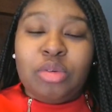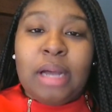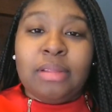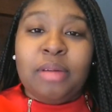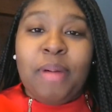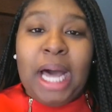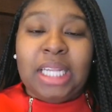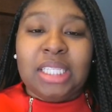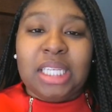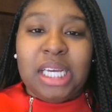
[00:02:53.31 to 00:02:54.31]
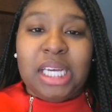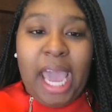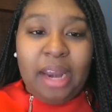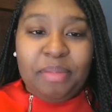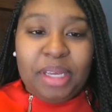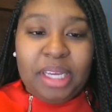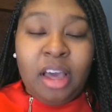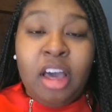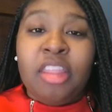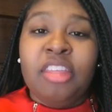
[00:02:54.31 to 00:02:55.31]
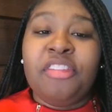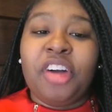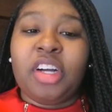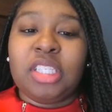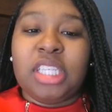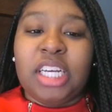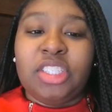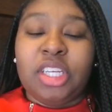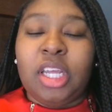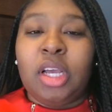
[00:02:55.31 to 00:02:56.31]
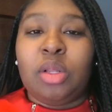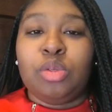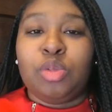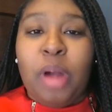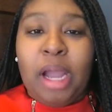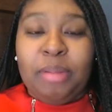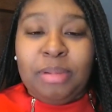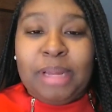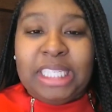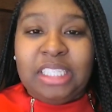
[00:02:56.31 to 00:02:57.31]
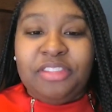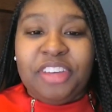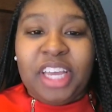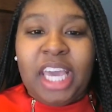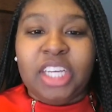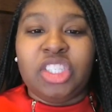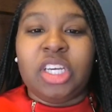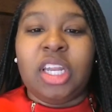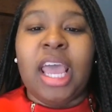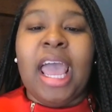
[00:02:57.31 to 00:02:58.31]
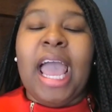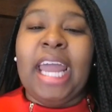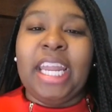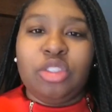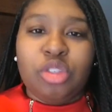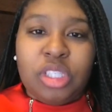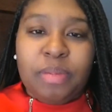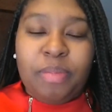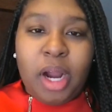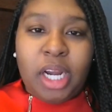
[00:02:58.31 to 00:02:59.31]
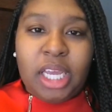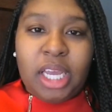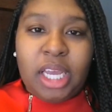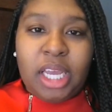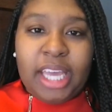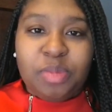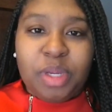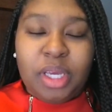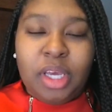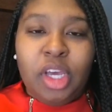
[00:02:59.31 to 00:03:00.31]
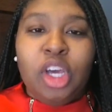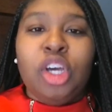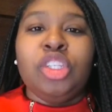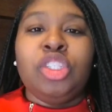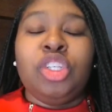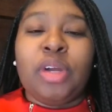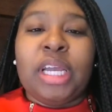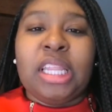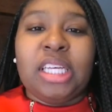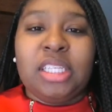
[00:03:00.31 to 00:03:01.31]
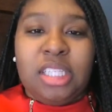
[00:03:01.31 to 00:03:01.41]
throughout the Policy Academy. The first session includes problem identification and interested party engagement. During this